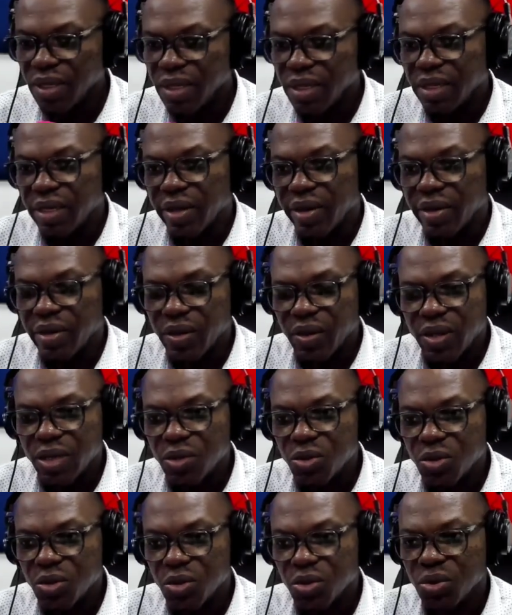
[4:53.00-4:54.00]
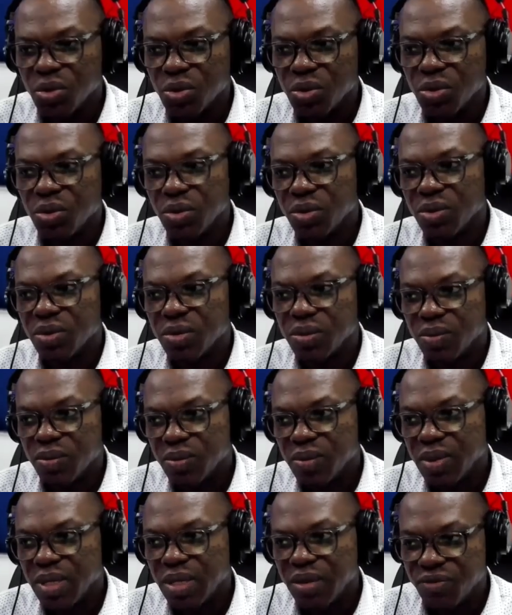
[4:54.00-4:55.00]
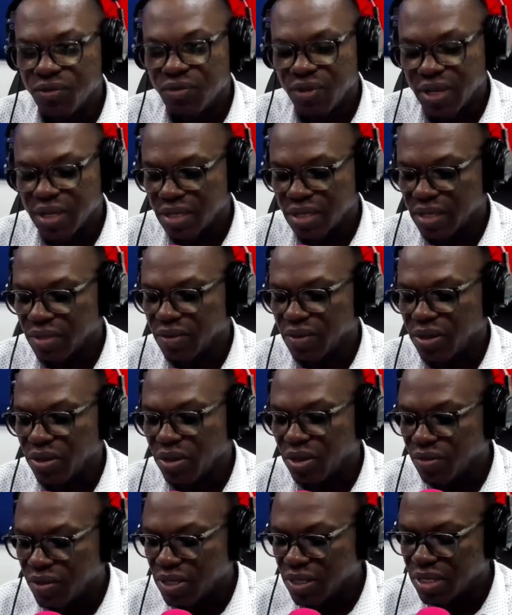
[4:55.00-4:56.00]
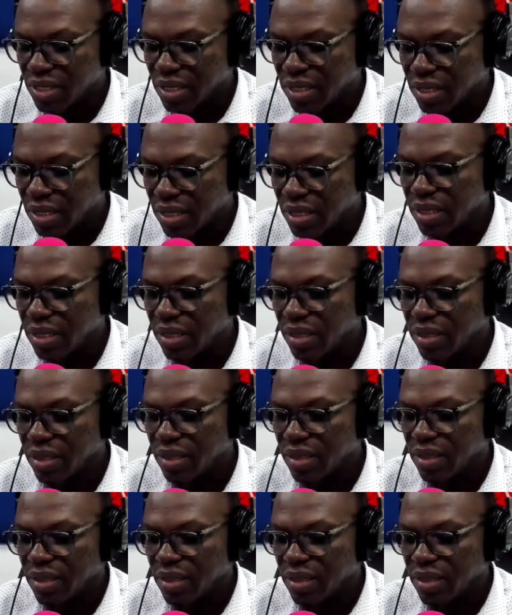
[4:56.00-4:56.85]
Now, in order to effectively or efficiently